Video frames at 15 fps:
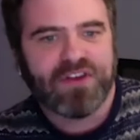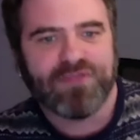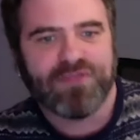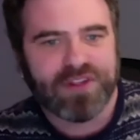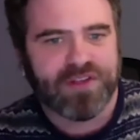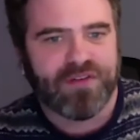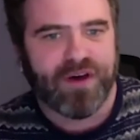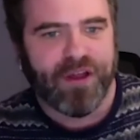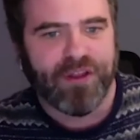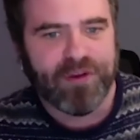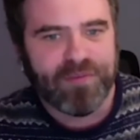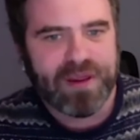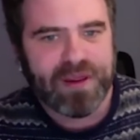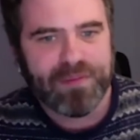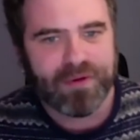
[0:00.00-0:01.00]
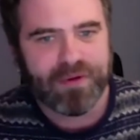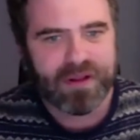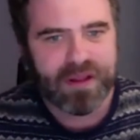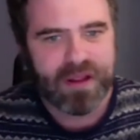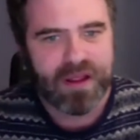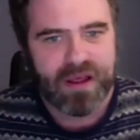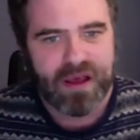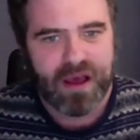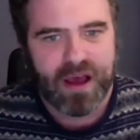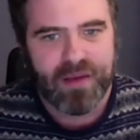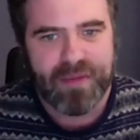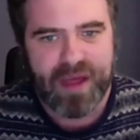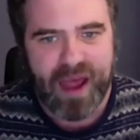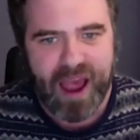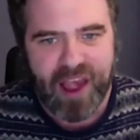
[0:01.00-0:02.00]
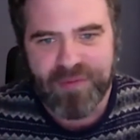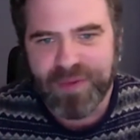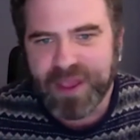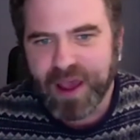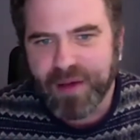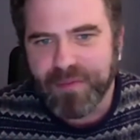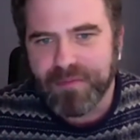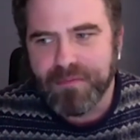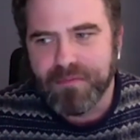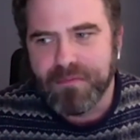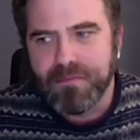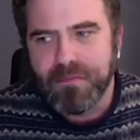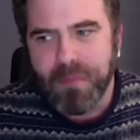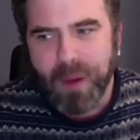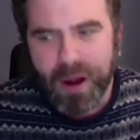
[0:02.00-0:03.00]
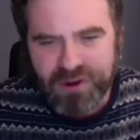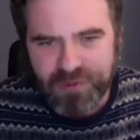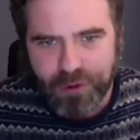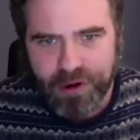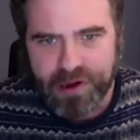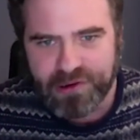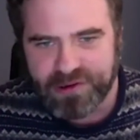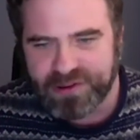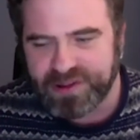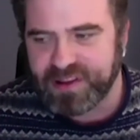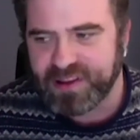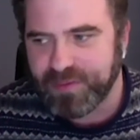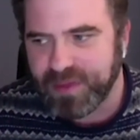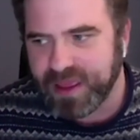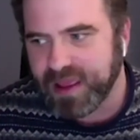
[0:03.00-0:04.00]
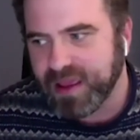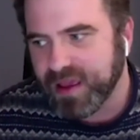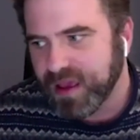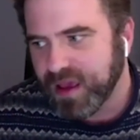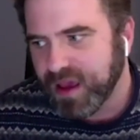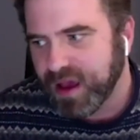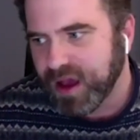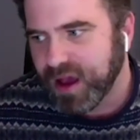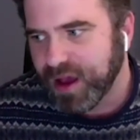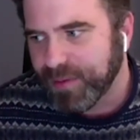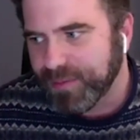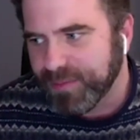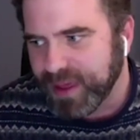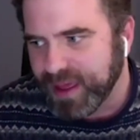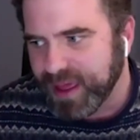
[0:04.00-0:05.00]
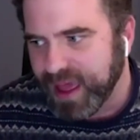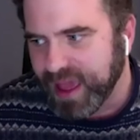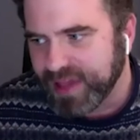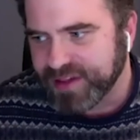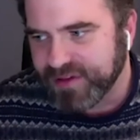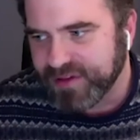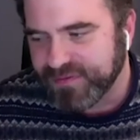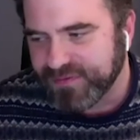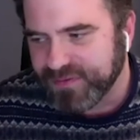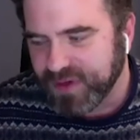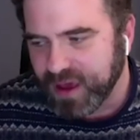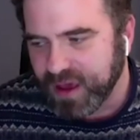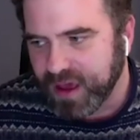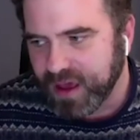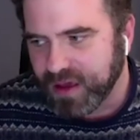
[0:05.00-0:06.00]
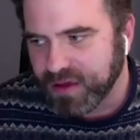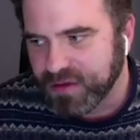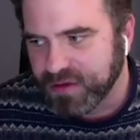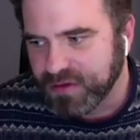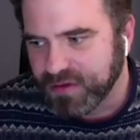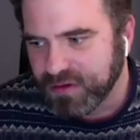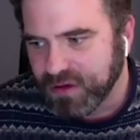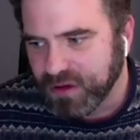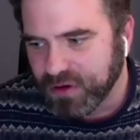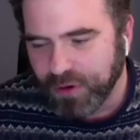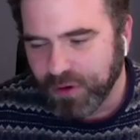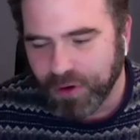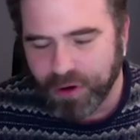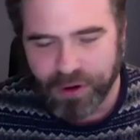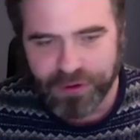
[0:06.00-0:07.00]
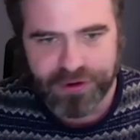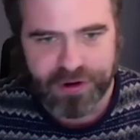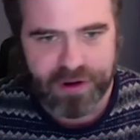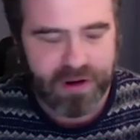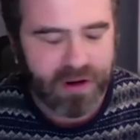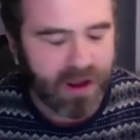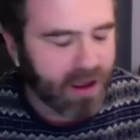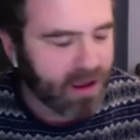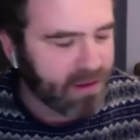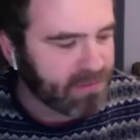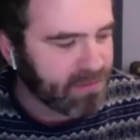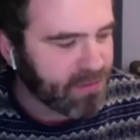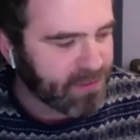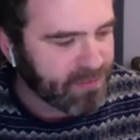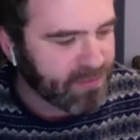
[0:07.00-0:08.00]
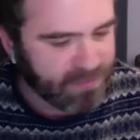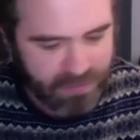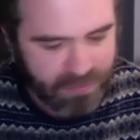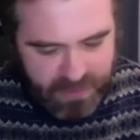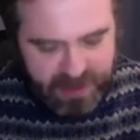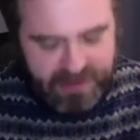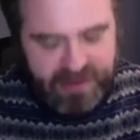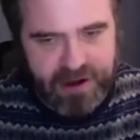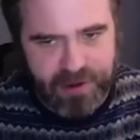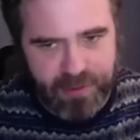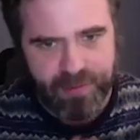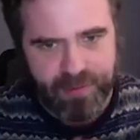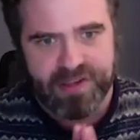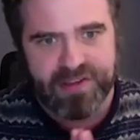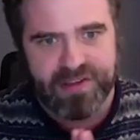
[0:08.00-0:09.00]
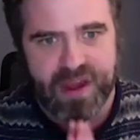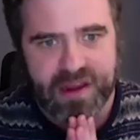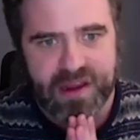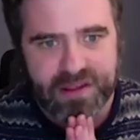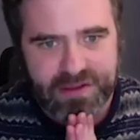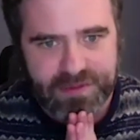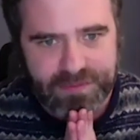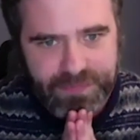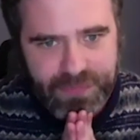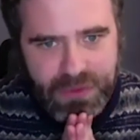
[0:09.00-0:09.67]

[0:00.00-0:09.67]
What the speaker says: interest of other people has become much more interesting to me as I've grown older and to continue with my studies.